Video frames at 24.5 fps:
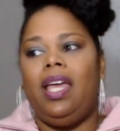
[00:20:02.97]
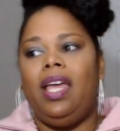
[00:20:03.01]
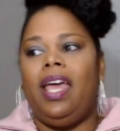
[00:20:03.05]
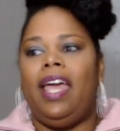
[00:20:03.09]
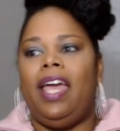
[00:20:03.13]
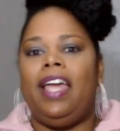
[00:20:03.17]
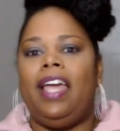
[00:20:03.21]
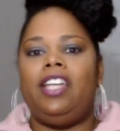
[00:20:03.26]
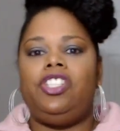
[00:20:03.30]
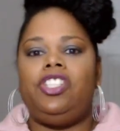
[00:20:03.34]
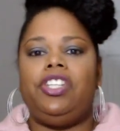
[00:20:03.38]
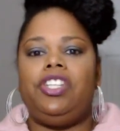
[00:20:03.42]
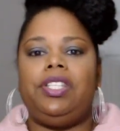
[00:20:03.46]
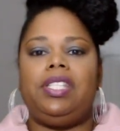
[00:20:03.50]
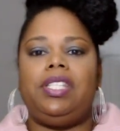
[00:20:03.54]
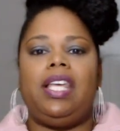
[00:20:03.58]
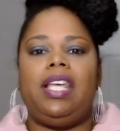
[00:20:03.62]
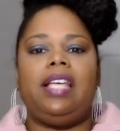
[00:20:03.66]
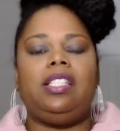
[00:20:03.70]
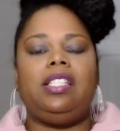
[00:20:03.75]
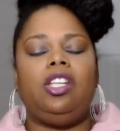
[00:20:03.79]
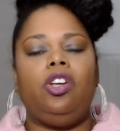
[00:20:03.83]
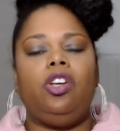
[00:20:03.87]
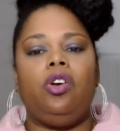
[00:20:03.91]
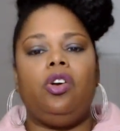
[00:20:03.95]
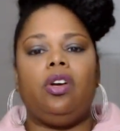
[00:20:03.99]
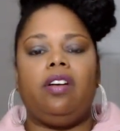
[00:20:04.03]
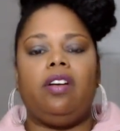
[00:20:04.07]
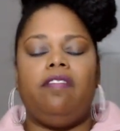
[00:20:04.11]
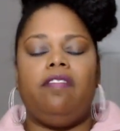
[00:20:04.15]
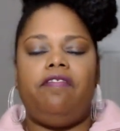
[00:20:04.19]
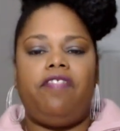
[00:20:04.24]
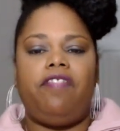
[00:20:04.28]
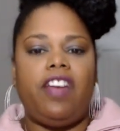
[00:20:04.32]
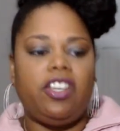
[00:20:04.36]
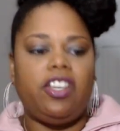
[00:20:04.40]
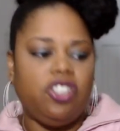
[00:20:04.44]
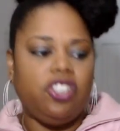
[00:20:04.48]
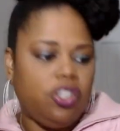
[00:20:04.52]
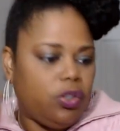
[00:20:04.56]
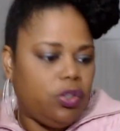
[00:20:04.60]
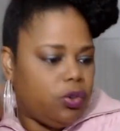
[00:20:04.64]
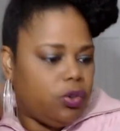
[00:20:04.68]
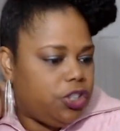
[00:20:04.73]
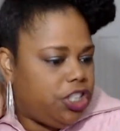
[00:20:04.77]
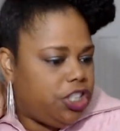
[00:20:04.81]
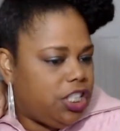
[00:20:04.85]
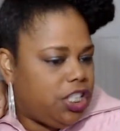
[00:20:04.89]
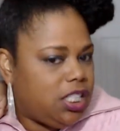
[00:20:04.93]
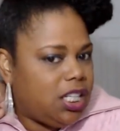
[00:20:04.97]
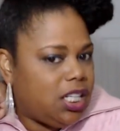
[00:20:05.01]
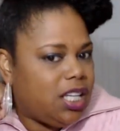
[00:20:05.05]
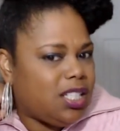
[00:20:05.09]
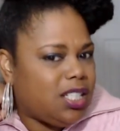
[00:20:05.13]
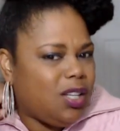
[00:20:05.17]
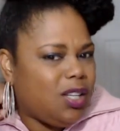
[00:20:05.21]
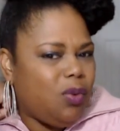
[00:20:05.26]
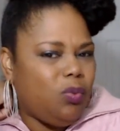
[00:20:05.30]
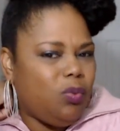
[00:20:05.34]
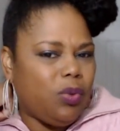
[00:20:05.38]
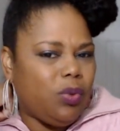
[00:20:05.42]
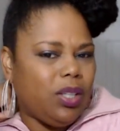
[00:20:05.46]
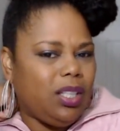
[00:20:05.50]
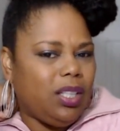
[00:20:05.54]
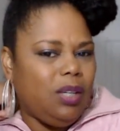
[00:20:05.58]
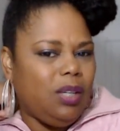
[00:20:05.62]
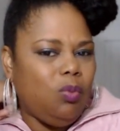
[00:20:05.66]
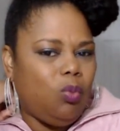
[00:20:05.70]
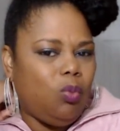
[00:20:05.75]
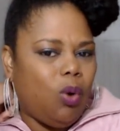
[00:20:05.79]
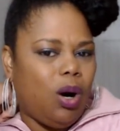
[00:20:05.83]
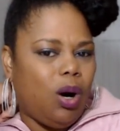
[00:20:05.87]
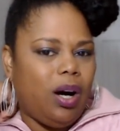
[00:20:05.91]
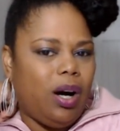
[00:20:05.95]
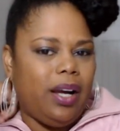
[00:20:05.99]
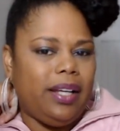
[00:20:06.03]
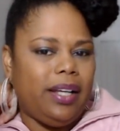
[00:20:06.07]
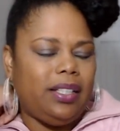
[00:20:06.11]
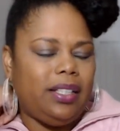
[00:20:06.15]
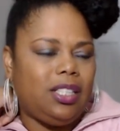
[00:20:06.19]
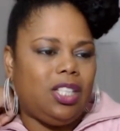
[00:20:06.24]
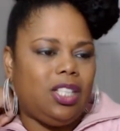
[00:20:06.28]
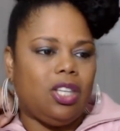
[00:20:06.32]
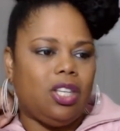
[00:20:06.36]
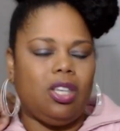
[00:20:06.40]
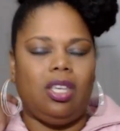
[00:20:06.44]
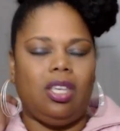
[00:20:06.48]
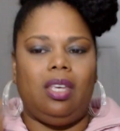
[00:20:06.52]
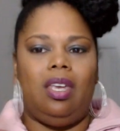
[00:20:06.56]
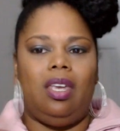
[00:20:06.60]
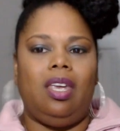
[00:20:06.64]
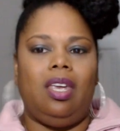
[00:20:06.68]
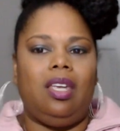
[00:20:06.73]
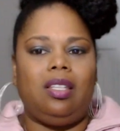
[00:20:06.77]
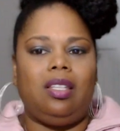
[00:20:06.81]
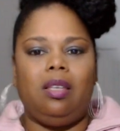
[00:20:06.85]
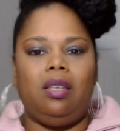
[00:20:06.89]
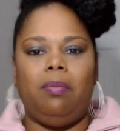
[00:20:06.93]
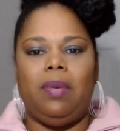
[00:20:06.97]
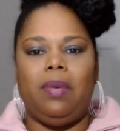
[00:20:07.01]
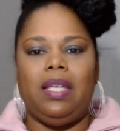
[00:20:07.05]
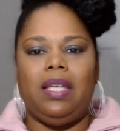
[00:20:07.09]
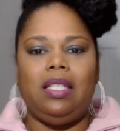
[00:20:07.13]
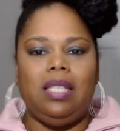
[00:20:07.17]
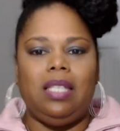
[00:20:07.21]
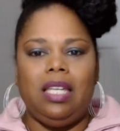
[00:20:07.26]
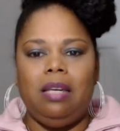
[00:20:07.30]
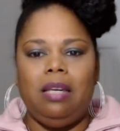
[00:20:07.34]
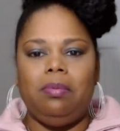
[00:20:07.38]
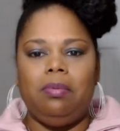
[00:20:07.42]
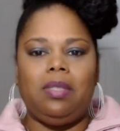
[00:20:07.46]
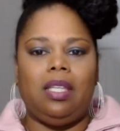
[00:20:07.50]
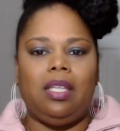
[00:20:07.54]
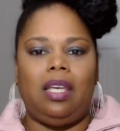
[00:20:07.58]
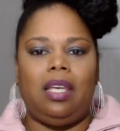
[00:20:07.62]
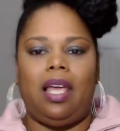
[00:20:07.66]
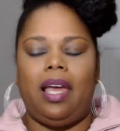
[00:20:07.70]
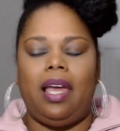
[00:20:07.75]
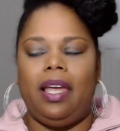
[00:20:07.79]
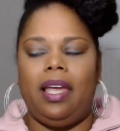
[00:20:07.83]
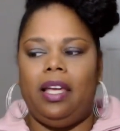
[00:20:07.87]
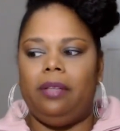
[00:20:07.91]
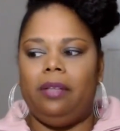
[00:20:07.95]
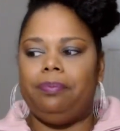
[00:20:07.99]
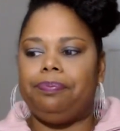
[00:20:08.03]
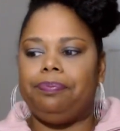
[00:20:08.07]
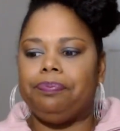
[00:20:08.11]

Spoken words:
And she says in her confessional, she doesn't really want to it to be deep tonight.